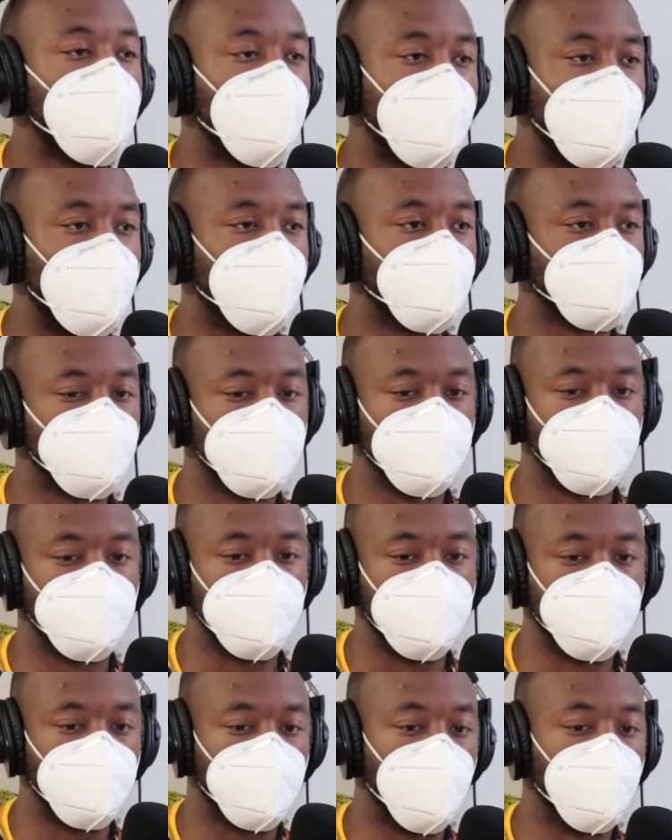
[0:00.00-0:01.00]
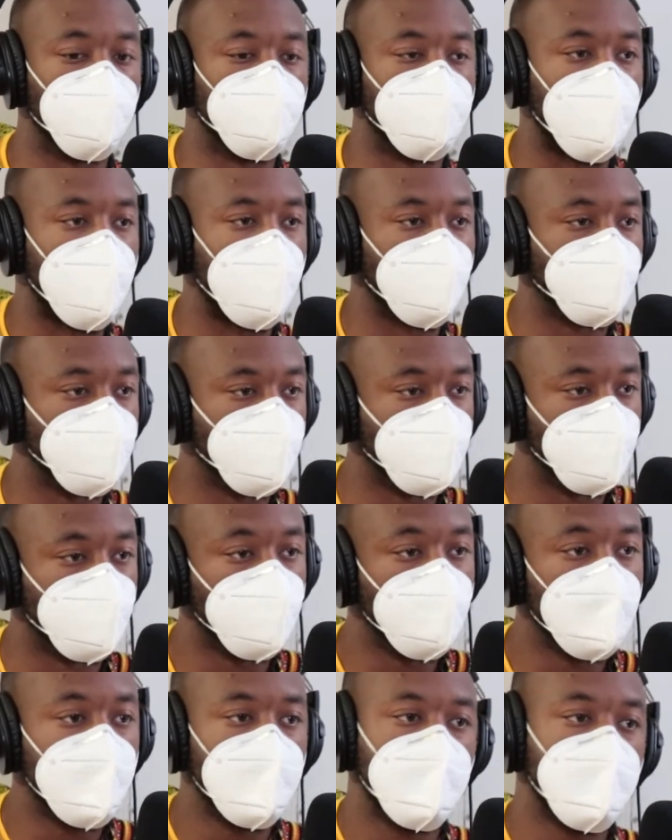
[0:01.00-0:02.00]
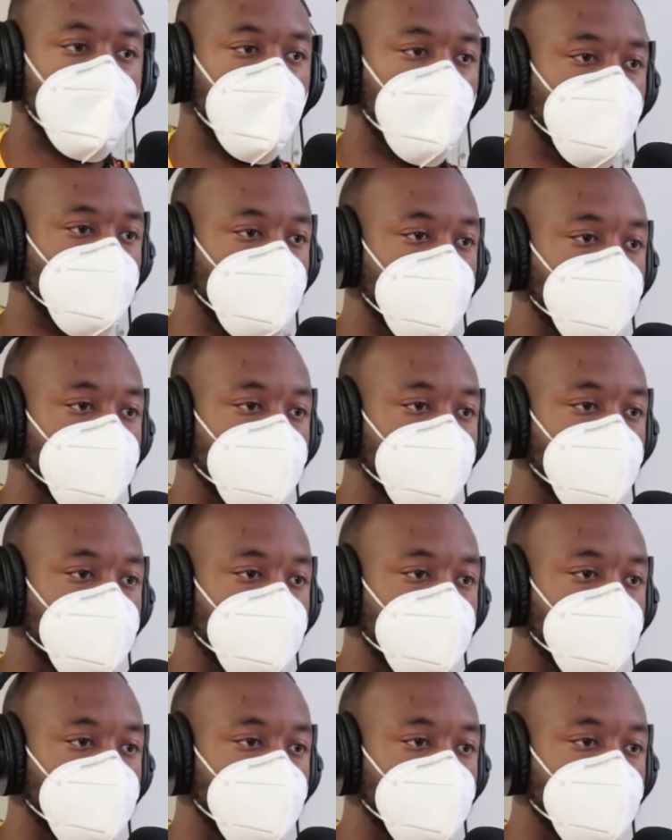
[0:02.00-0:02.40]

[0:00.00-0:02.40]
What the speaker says: out how to either go viral, or